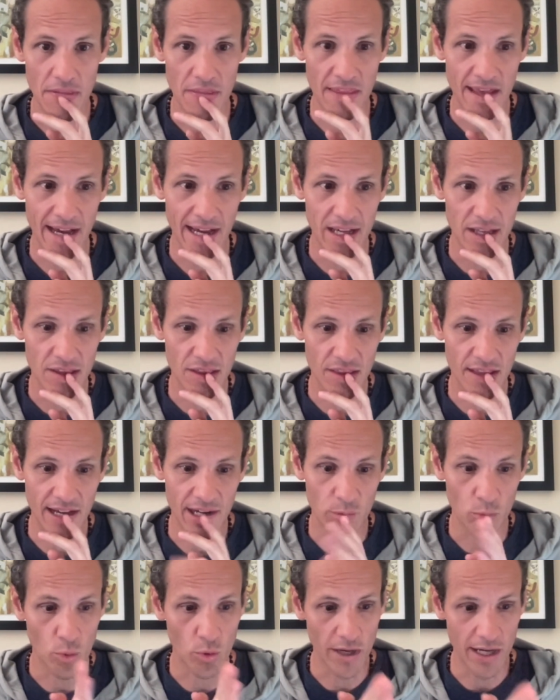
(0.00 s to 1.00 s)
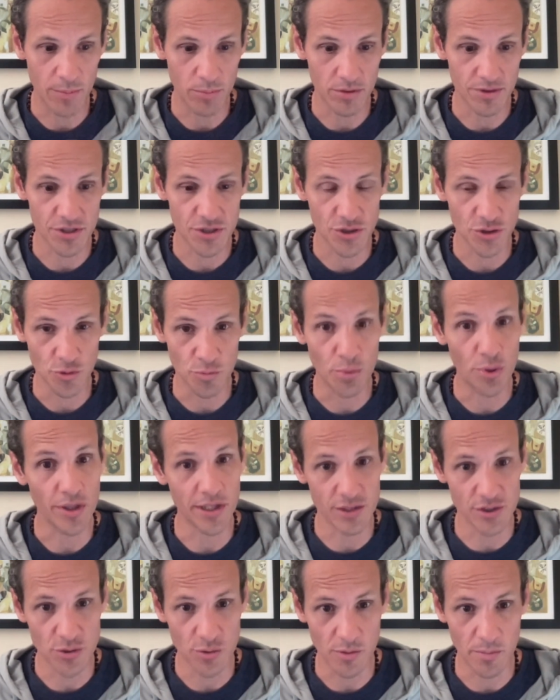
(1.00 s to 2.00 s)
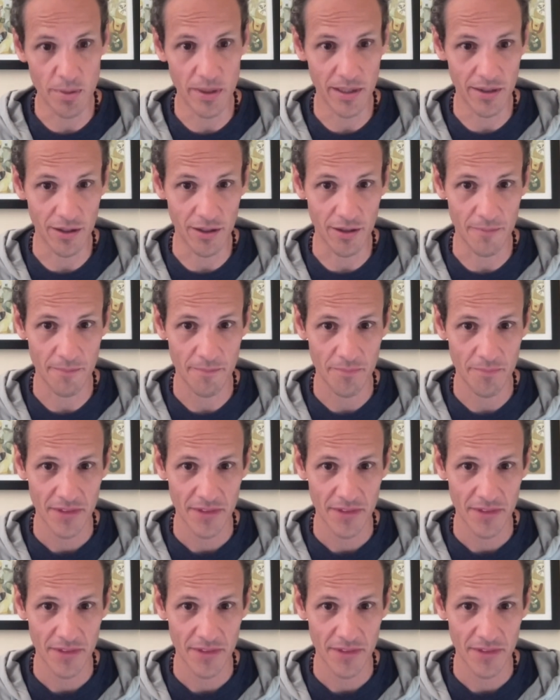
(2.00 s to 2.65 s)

that we're able to put into a pill.